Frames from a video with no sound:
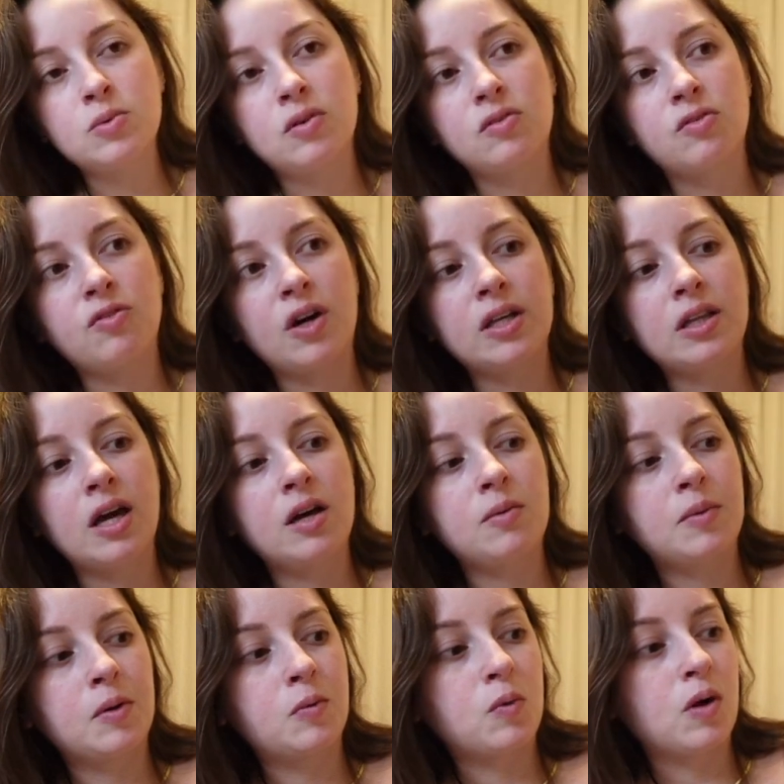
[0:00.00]
We have to find that.
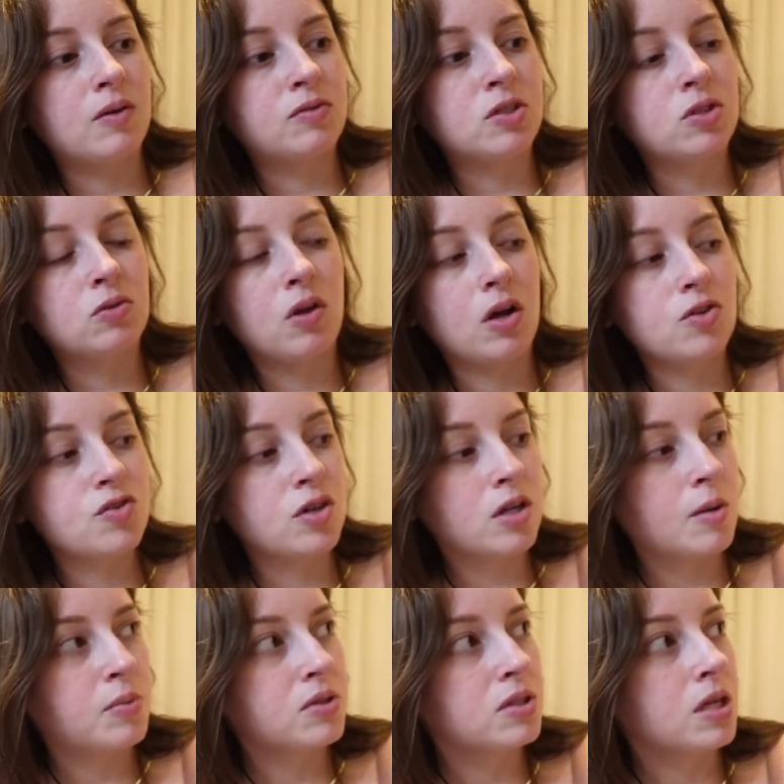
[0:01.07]
We'll have to do laundry a
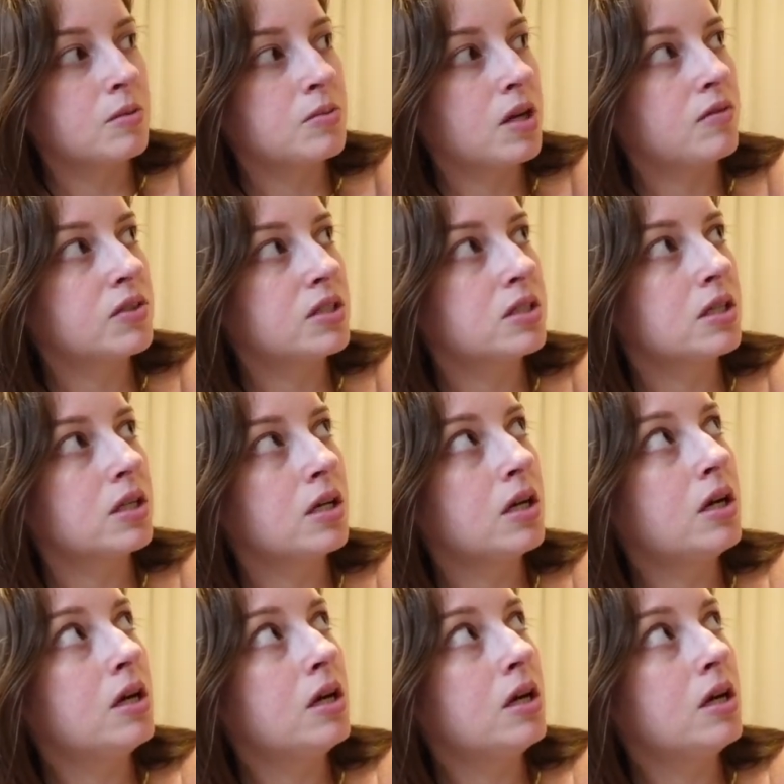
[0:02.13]
couple of times, obviously.